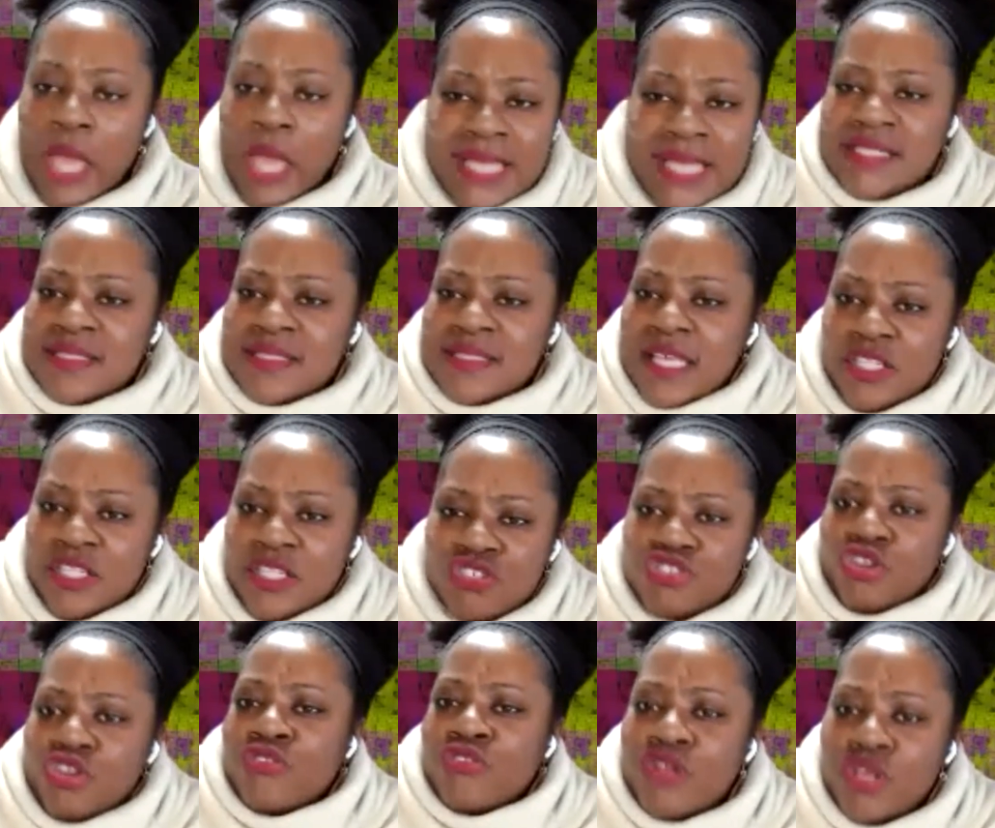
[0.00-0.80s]
as they
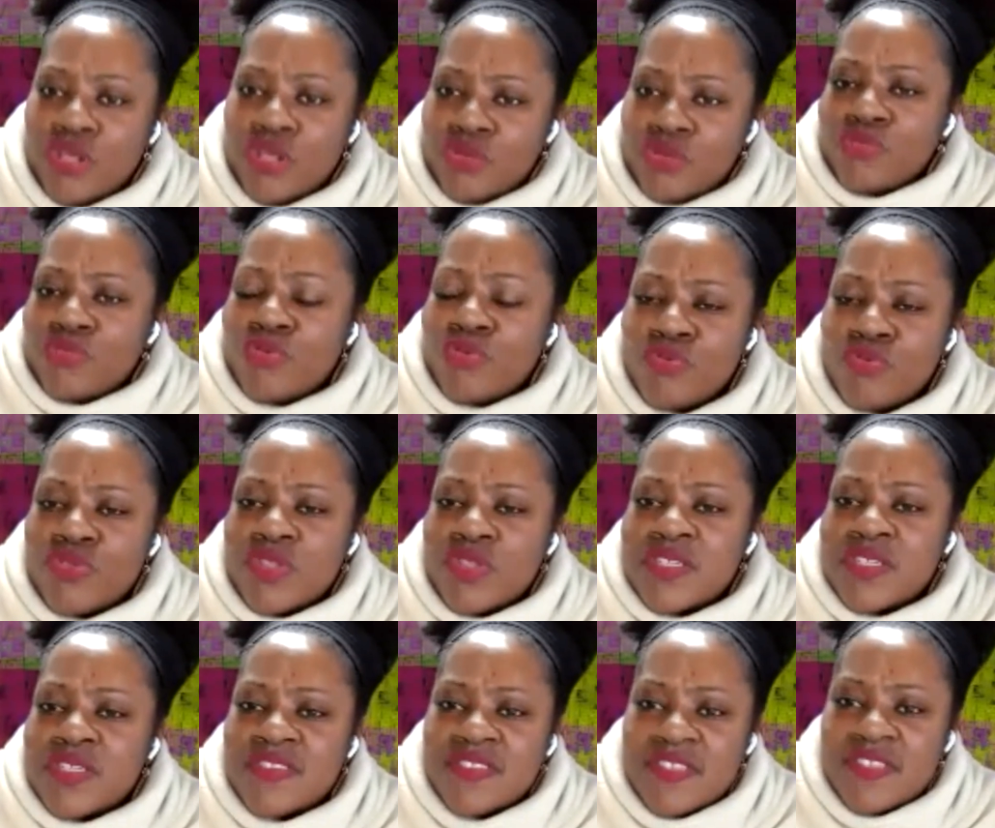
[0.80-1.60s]
journey
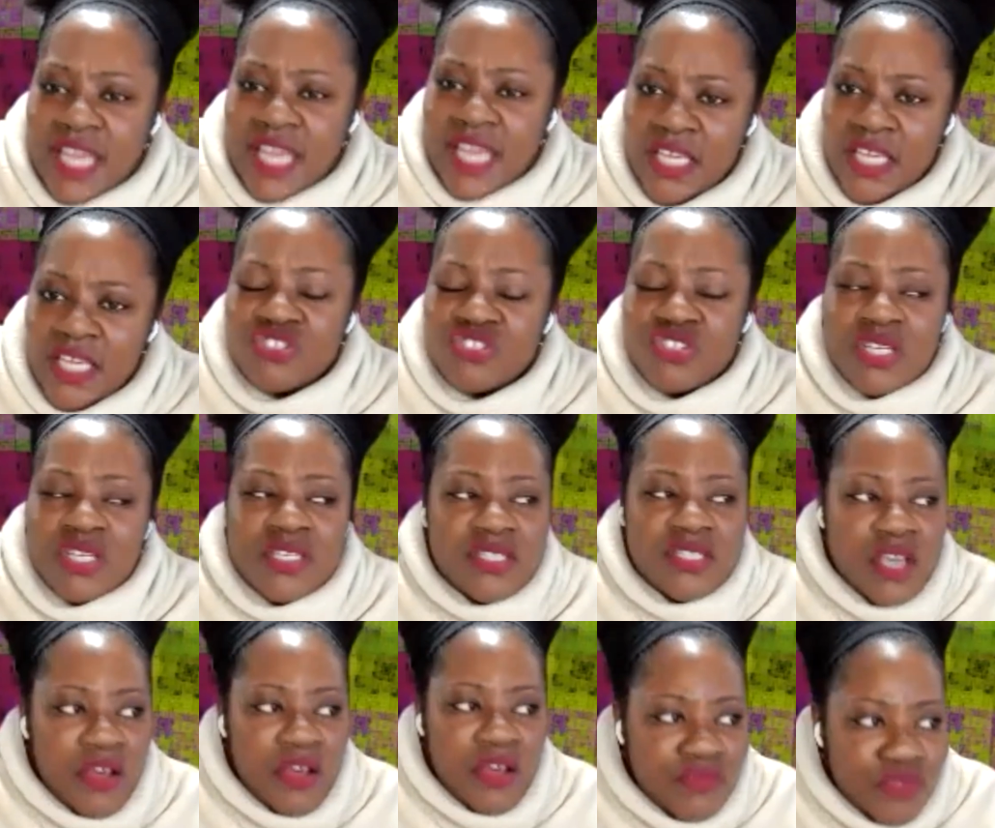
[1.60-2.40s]
through the
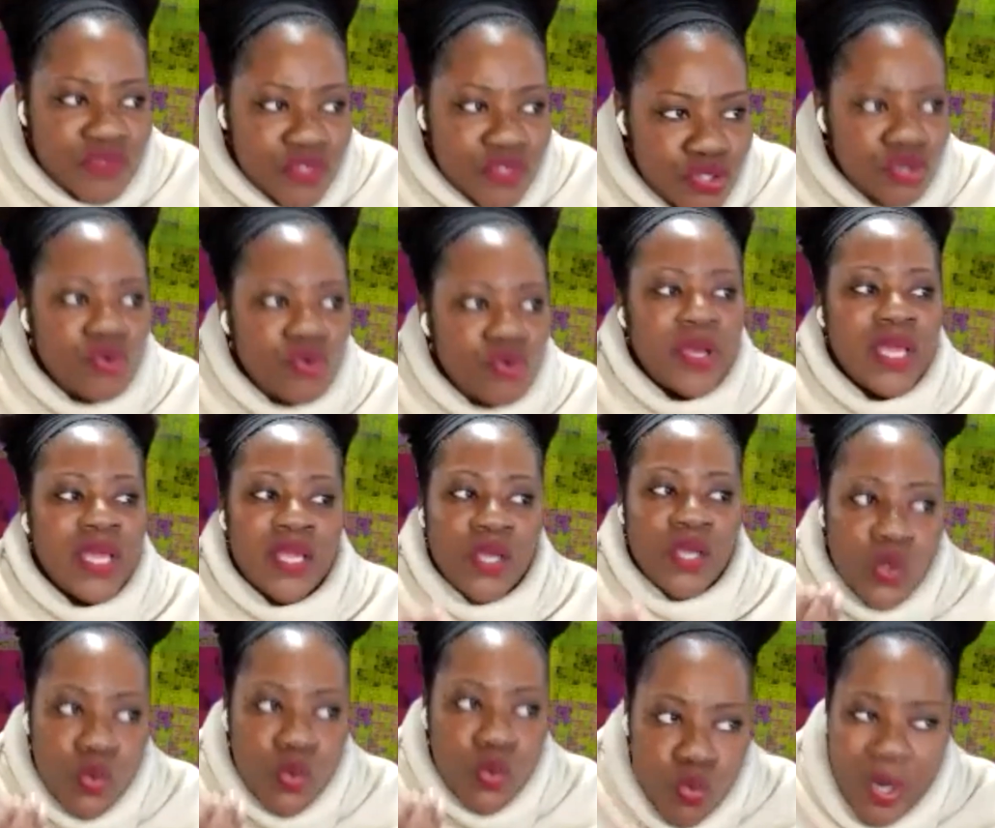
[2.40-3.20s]
stages of
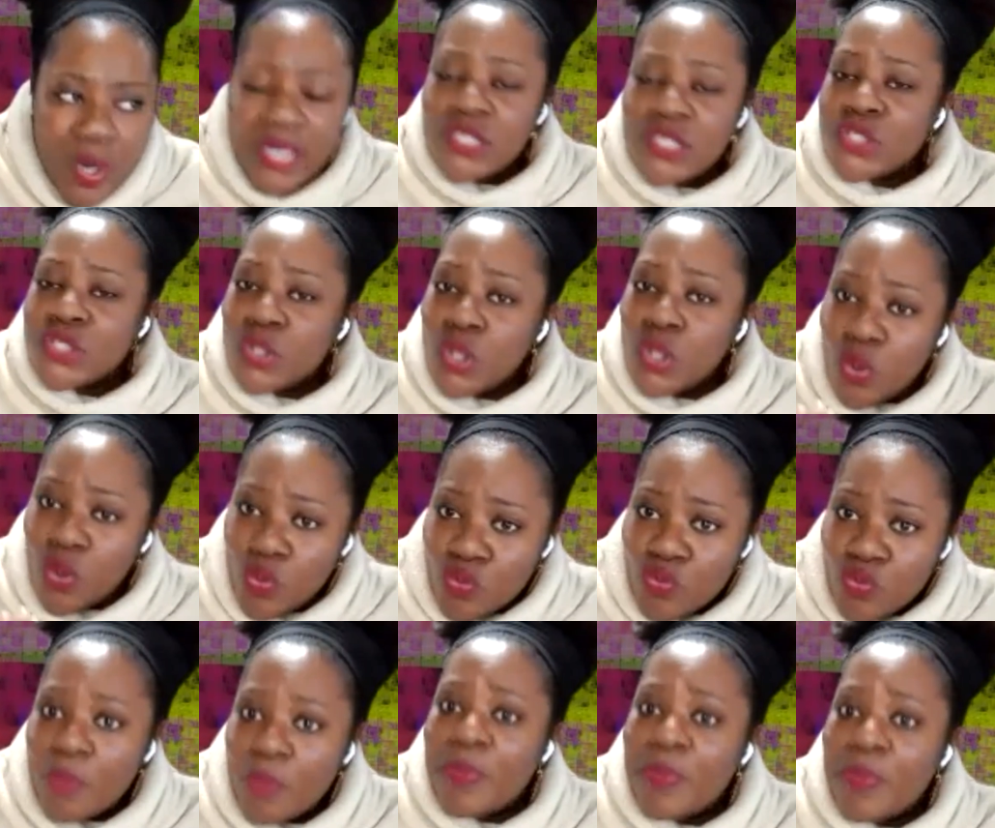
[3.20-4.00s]
doing
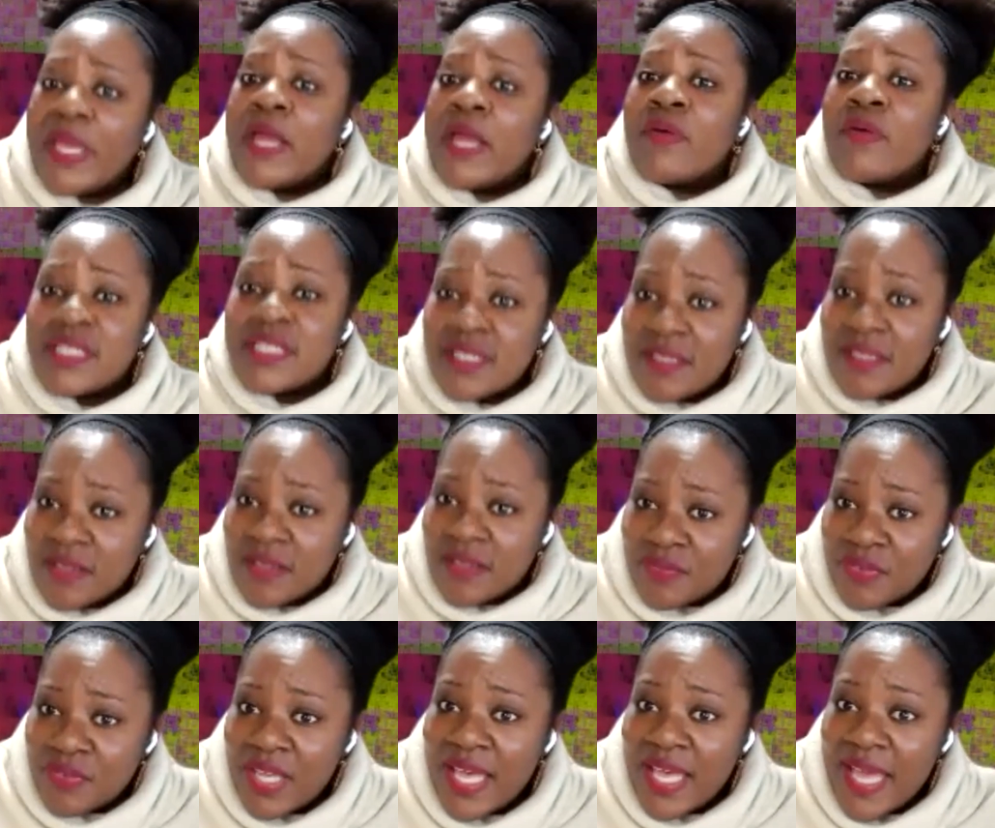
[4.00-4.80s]
racial
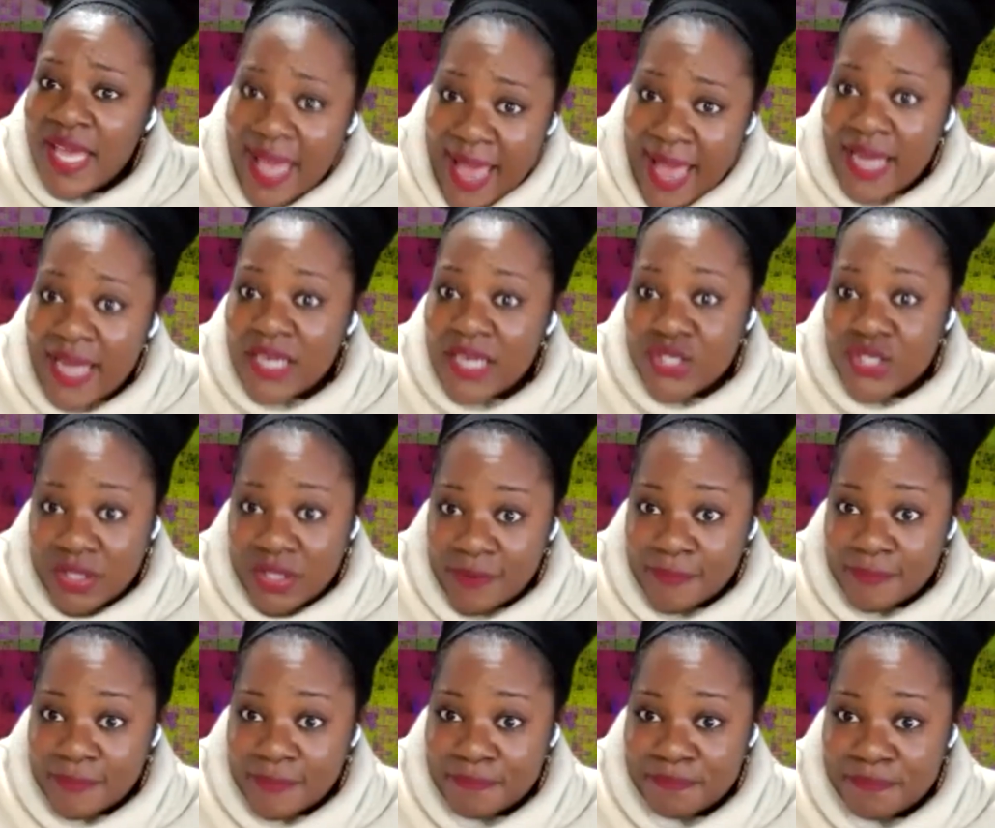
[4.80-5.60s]
reparative
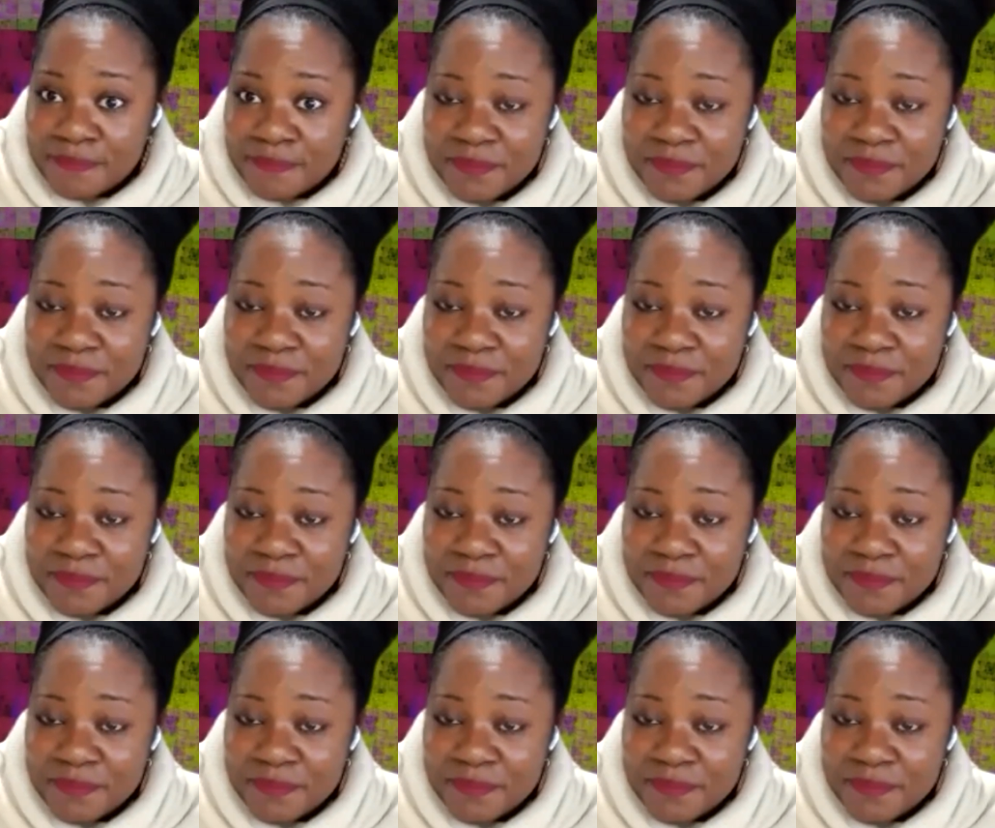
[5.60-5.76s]
action.